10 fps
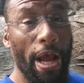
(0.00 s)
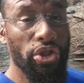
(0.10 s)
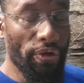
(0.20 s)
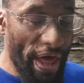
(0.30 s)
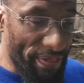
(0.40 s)

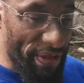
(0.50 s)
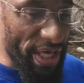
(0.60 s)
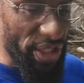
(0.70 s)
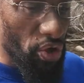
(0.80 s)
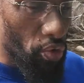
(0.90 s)
So that
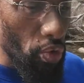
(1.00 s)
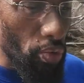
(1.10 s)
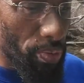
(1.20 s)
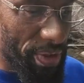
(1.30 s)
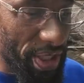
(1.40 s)
these
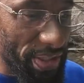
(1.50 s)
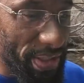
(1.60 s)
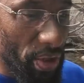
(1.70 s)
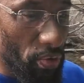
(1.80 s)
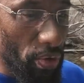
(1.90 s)
group,
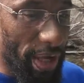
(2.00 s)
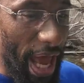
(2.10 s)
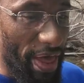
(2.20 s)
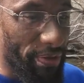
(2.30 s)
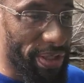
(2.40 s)
these group
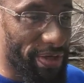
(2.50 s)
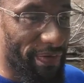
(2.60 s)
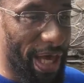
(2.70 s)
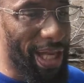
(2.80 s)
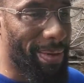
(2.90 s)
gatherings of
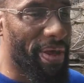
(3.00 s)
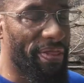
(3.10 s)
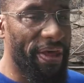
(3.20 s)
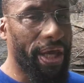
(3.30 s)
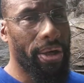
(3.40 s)
ilm
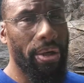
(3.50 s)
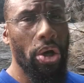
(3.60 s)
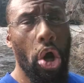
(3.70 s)
and dhikr